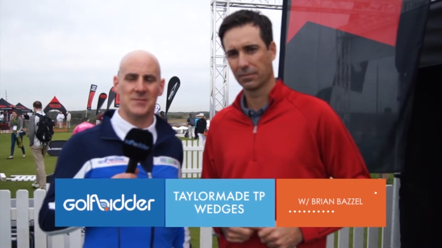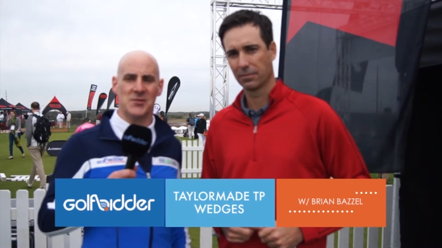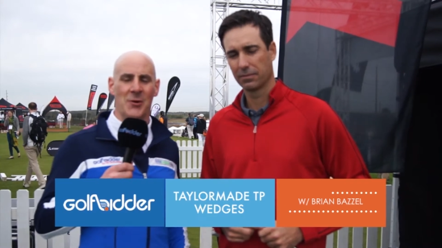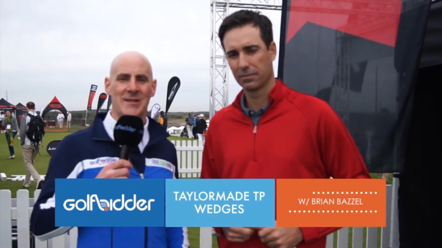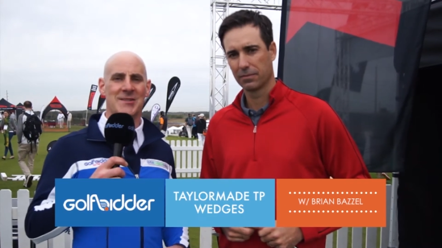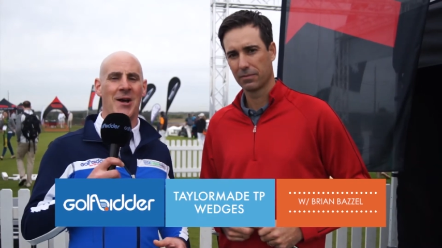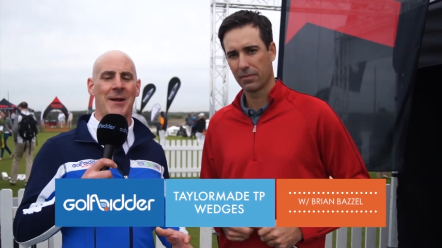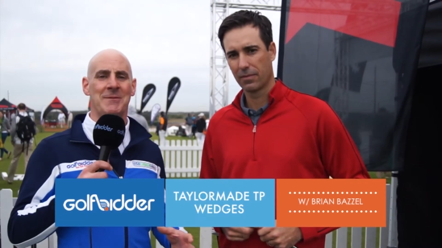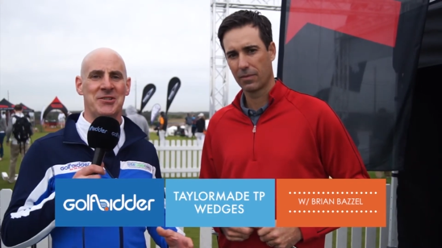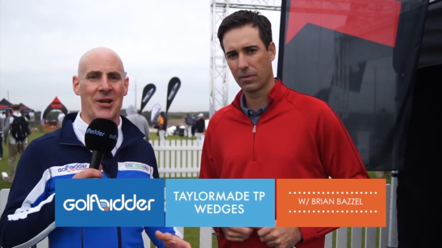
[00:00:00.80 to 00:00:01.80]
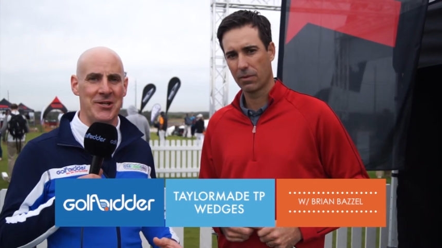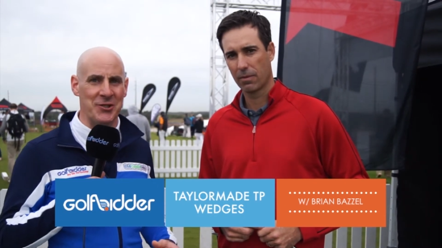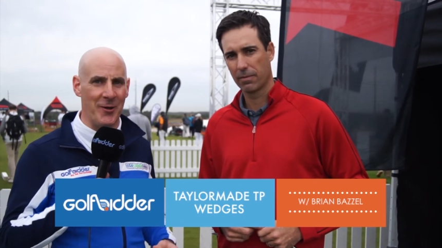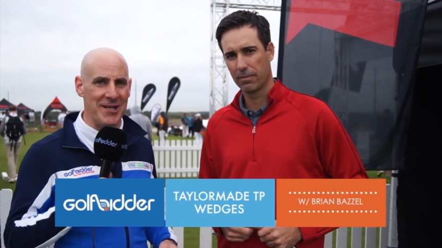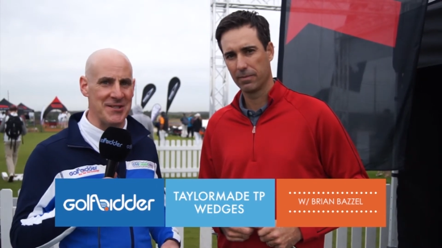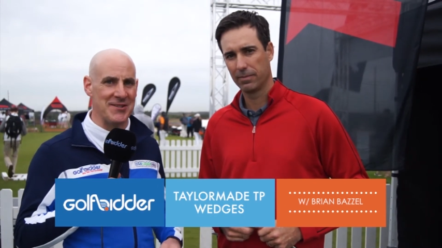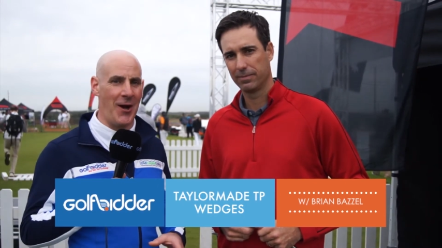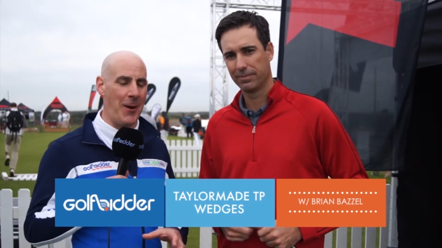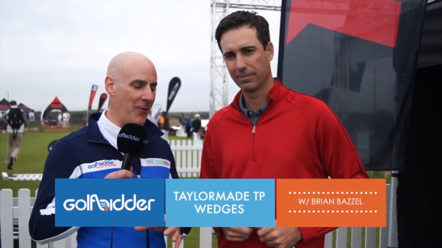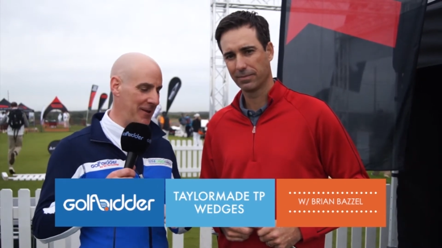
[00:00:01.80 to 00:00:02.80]
Speaker 1: So it's time to change your wedges.
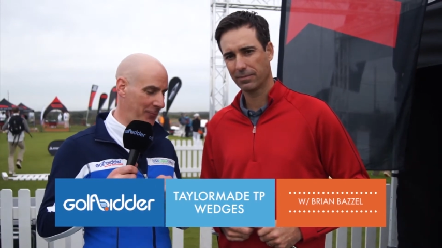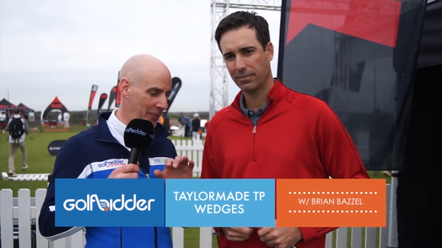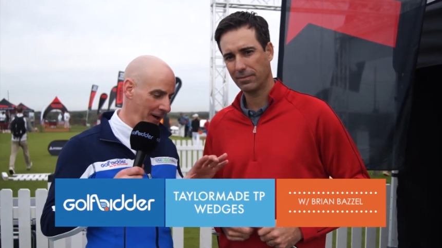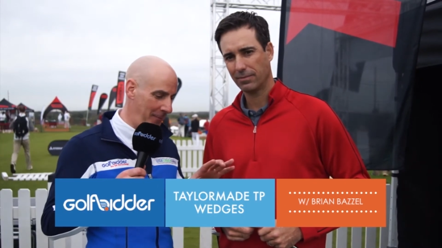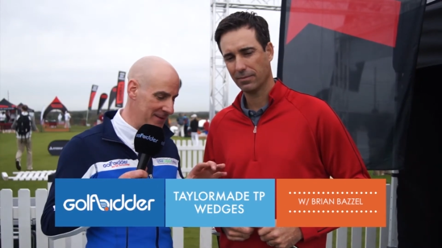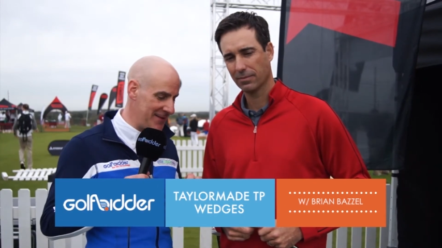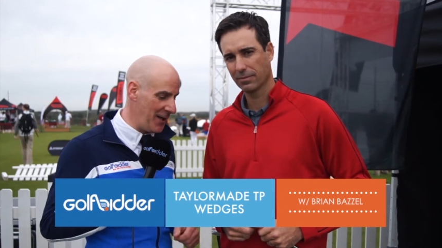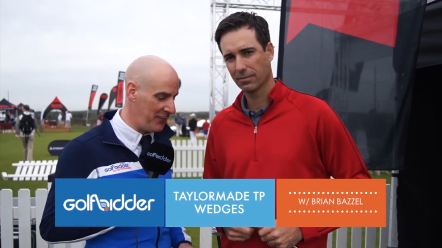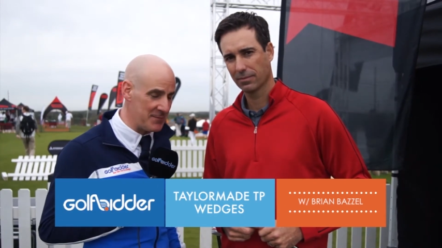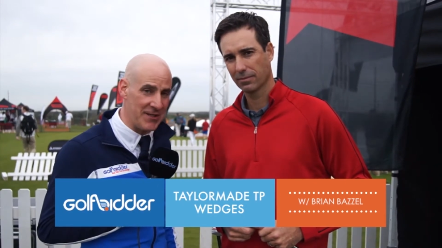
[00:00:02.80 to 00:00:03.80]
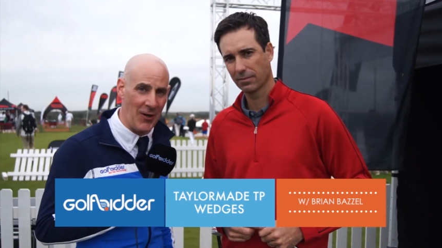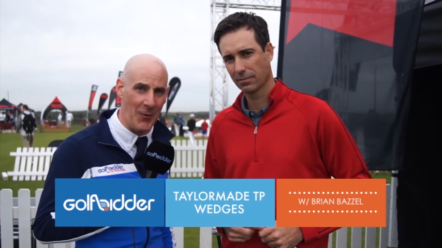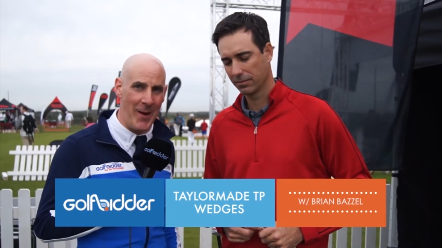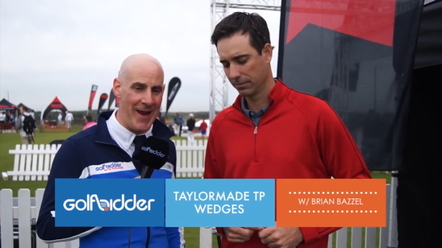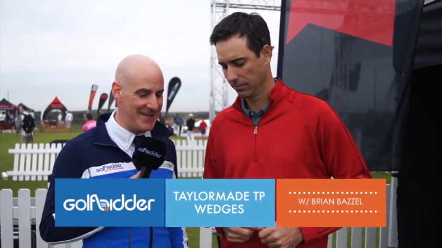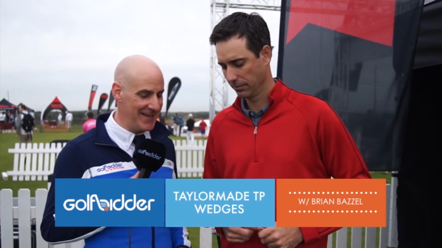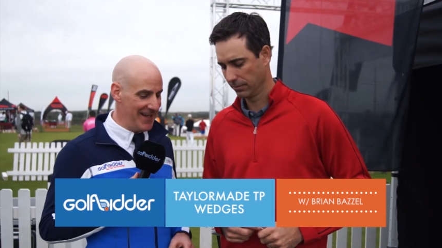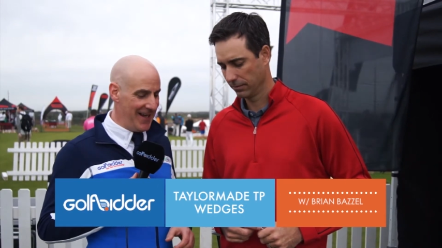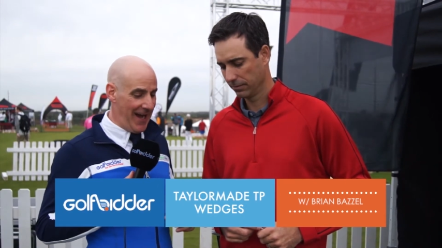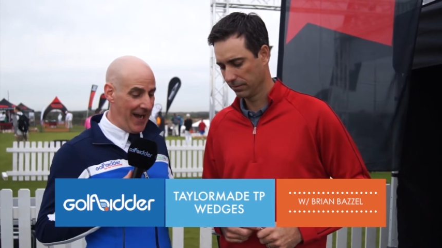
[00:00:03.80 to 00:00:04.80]
I'm with Brian Bazzell from TaylorMade
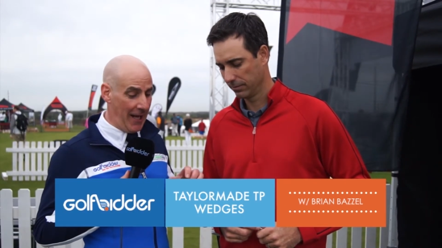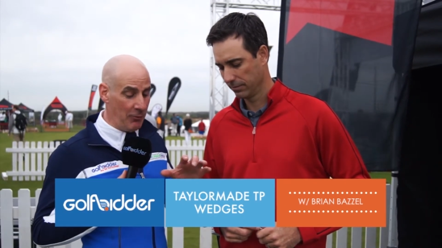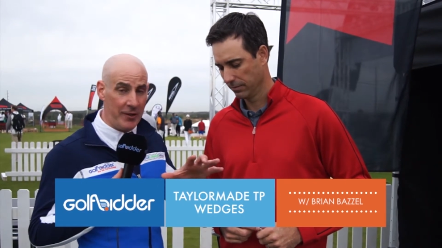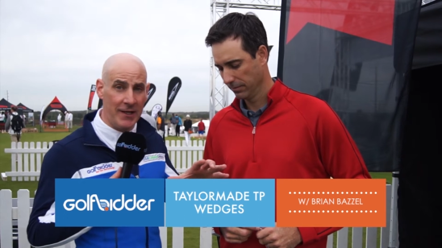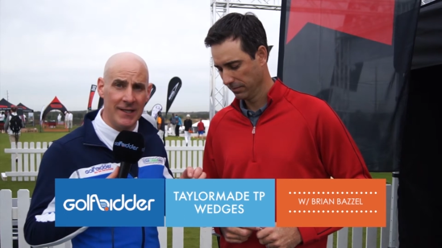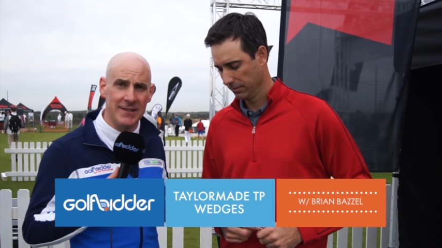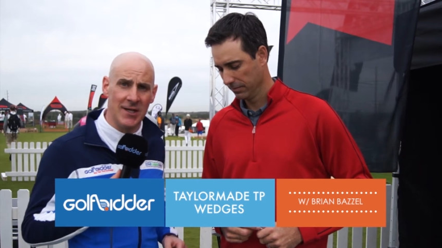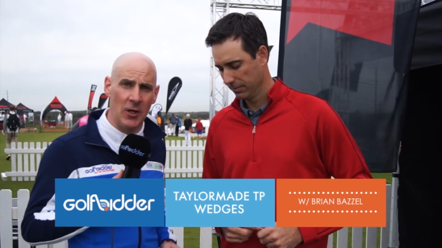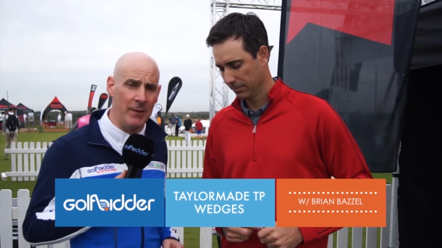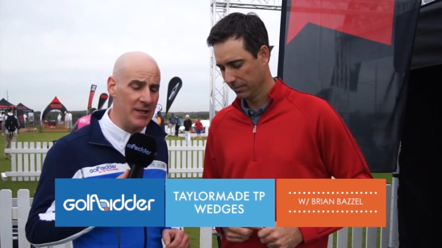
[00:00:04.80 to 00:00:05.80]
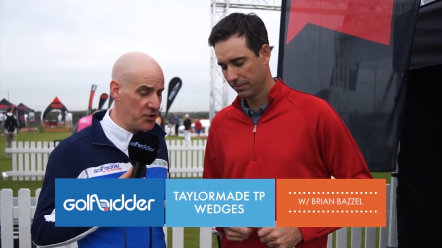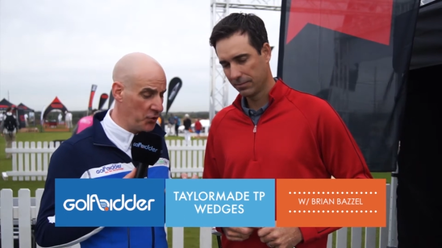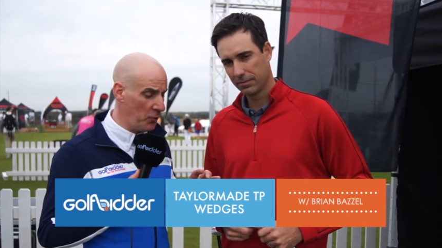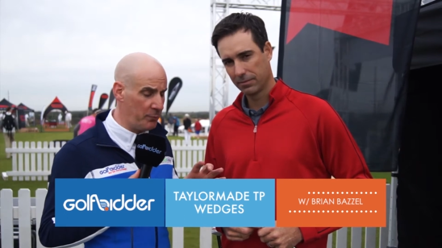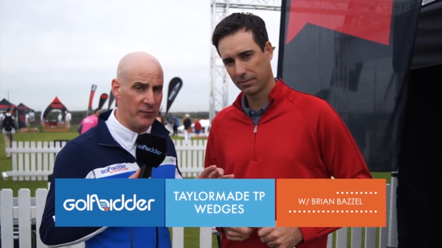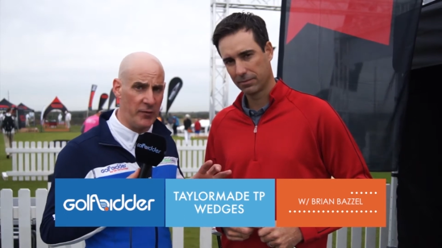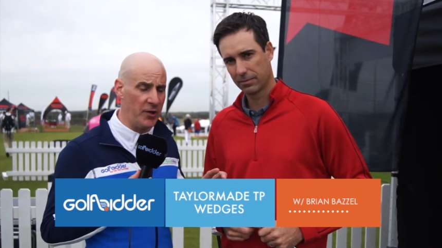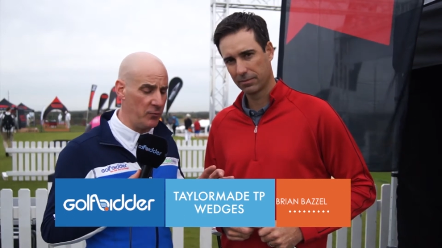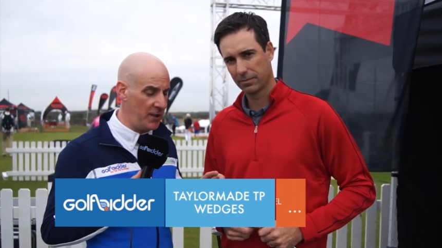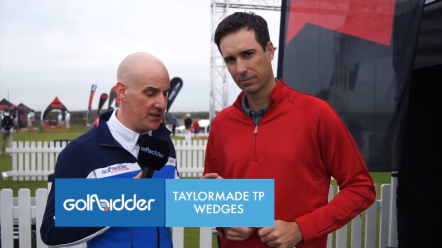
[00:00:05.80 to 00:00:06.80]
and looking at the TaylorMade Tour
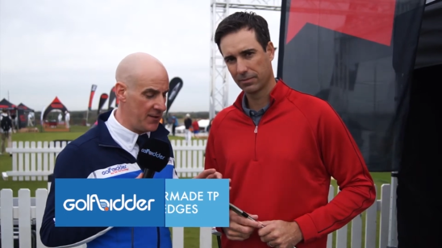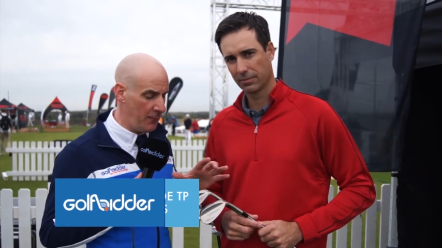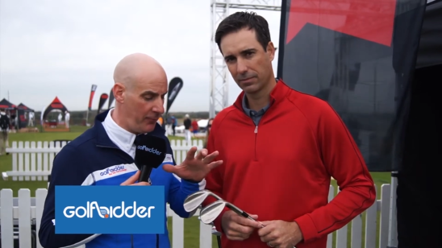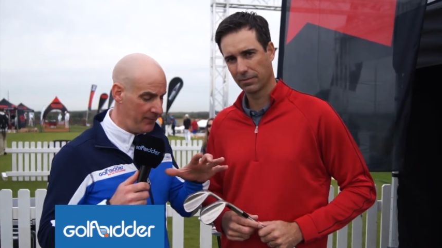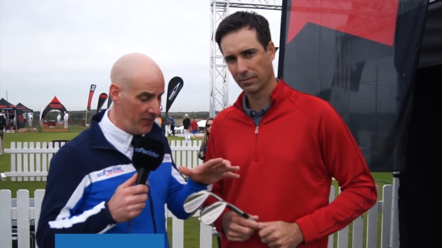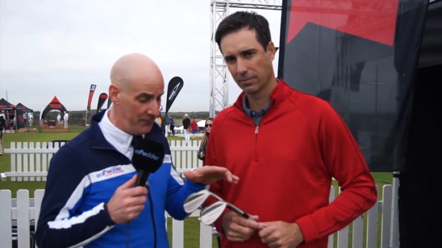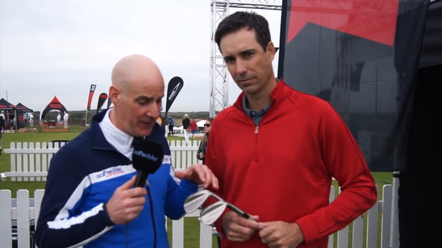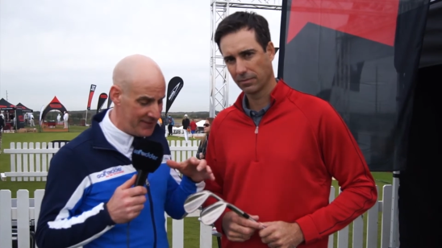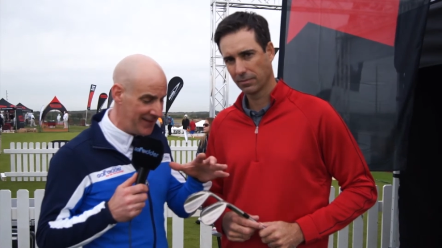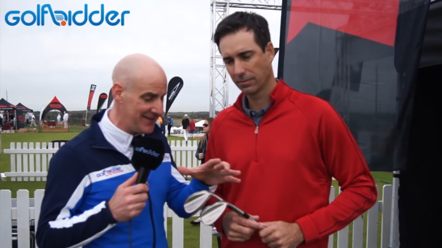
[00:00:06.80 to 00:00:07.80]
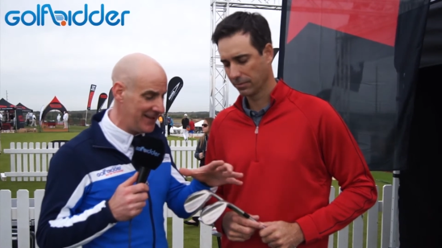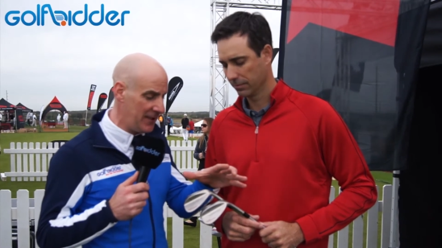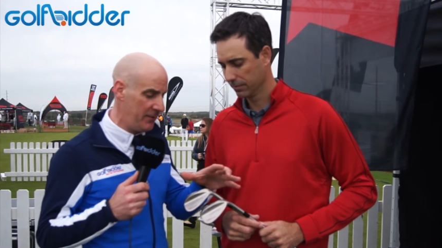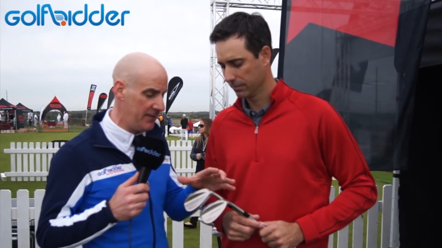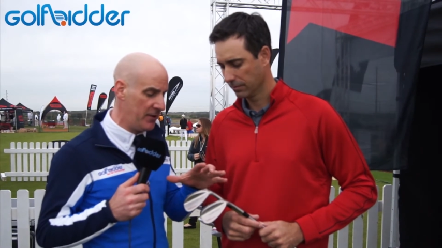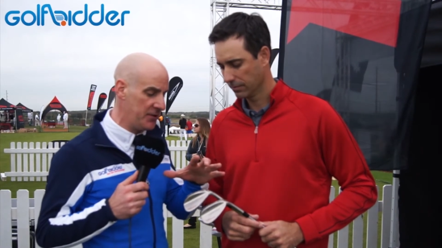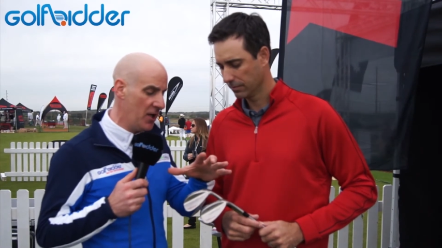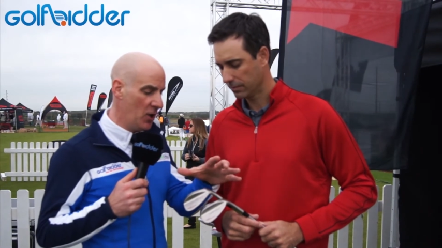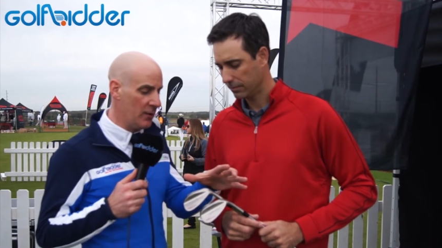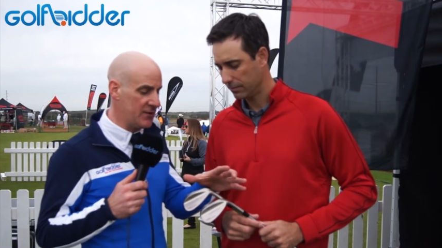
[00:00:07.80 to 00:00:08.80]
Preferred wedges. Now, Brian, tell us a little bit about
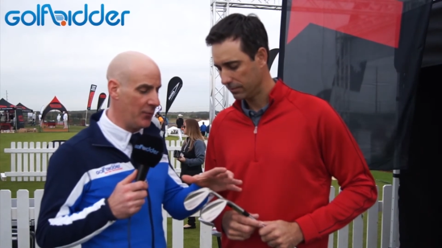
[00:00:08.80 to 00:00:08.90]
what's